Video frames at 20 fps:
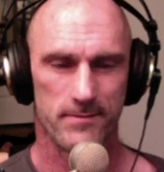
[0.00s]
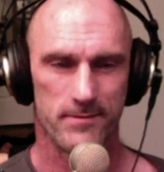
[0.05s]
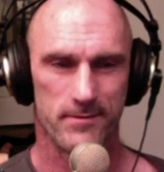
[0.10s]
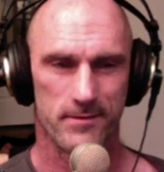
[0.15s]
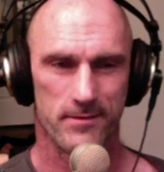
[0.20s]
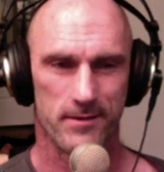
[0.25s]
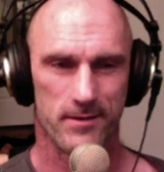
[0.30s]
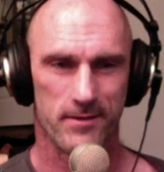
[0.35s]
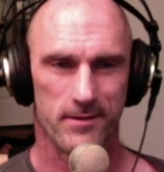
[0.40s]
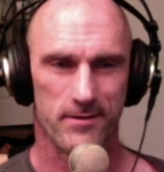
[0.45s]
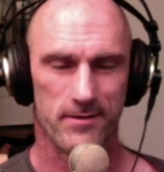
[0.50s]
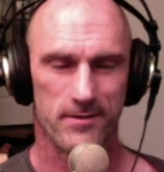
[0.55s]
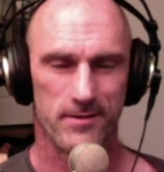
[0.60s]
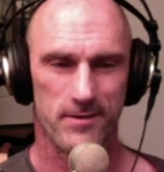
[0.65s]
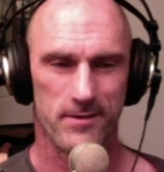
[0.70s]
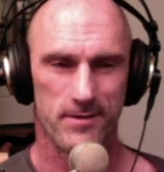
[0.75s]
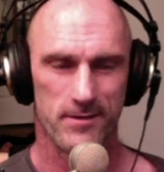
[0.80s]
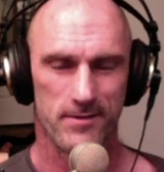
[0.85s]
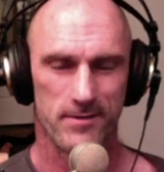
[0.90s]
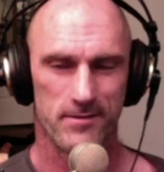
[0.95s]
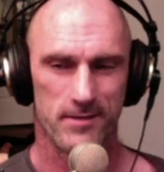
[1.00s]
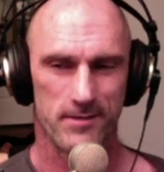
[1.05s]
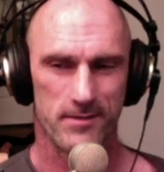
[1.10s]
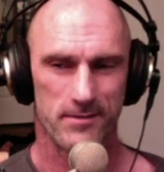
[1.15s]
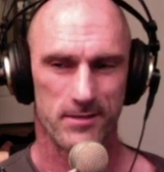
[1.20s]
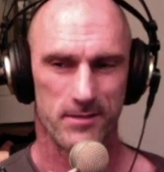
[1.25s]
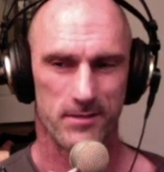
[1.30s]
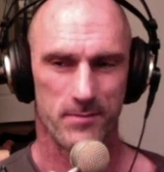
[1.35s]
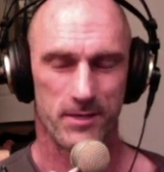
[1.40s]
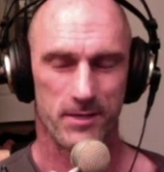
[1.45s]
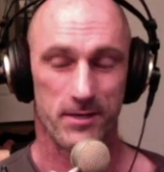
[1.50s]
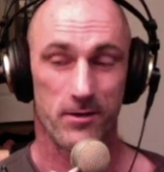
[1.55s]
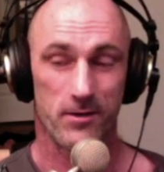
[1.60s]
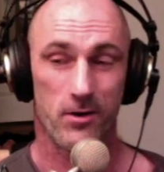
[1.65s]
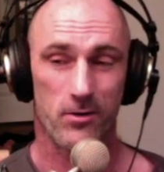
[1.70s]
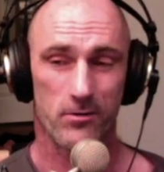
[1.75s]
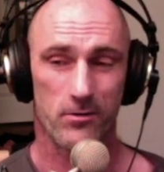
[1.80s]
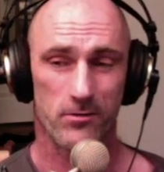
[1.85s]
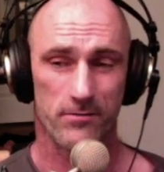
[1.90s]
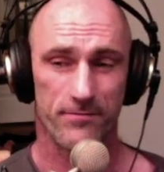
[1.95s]
Okay. That's going to make it
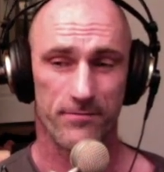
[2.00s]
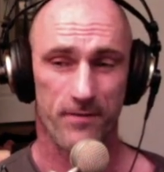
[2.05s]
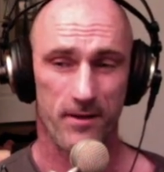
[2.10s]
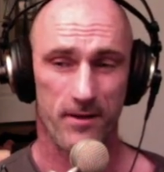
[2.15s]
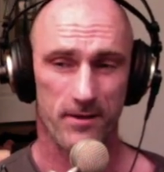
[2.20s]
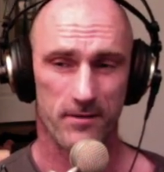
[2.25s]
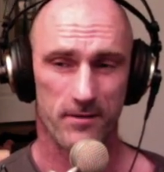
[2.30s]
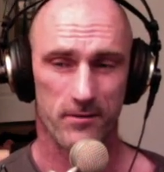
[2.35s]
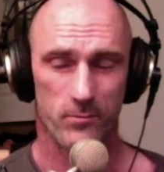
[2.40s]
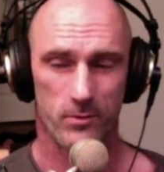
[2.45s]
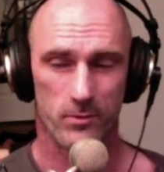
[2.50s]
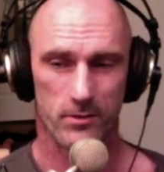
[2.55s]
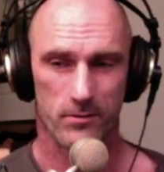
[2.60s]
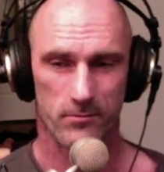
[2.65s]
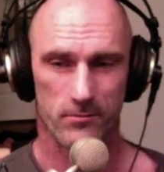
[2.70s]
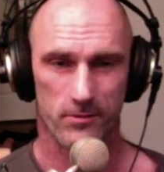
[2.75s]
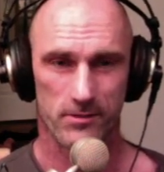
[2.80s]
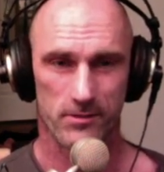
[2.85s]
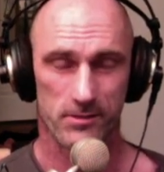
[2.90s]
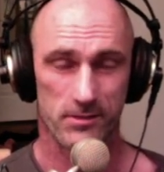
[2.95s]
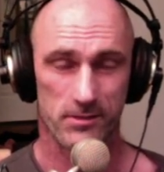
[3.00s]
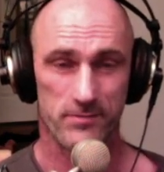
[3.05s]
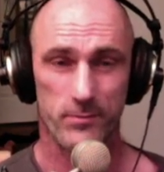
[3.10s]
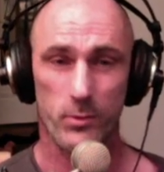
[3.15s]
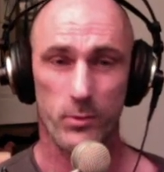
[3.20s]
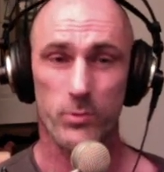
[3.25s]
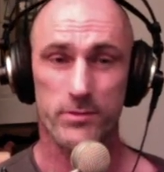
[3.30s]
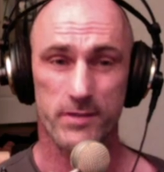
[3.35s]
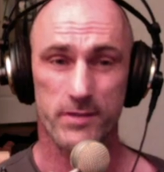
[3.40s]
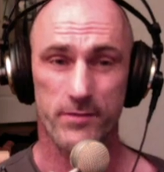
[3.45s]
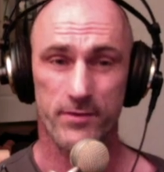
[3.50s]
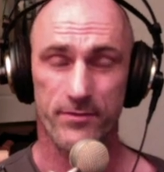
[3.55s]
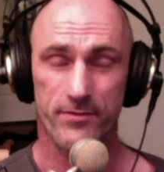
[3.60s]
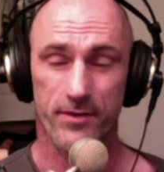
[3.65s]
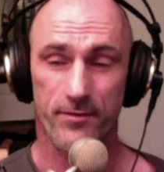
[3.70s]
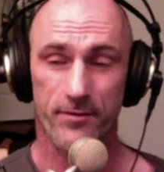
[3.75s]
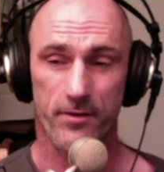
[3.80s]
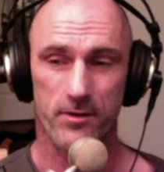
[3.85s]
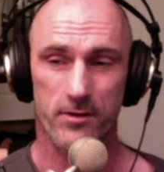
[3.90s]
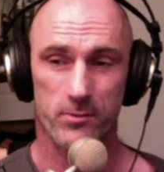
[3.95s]
harder to find it on one iteration. Because if it were
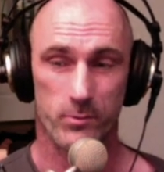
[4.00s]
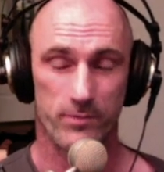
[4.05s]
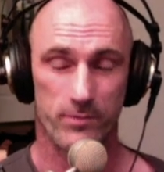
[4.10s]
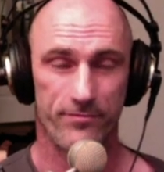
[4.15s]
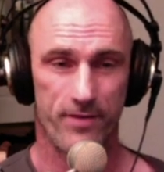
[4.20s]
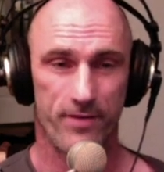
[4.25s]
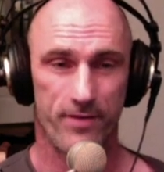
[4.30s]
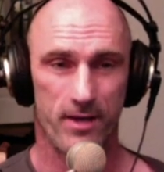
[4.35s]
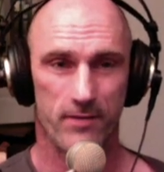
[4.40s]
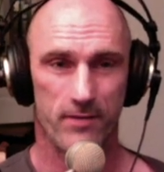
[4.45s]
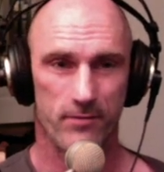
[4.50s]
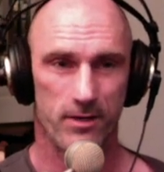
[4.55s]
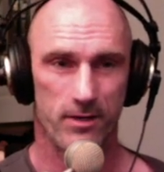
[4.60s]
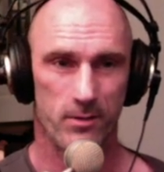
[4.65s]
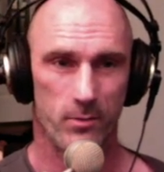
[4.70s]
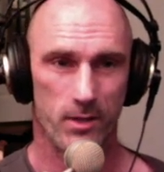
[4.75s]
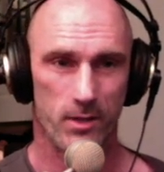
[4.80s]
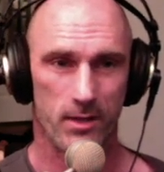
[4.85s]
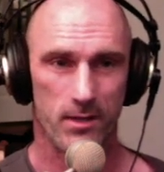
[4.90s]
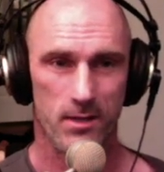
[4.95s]
7,500, we'd find it right away.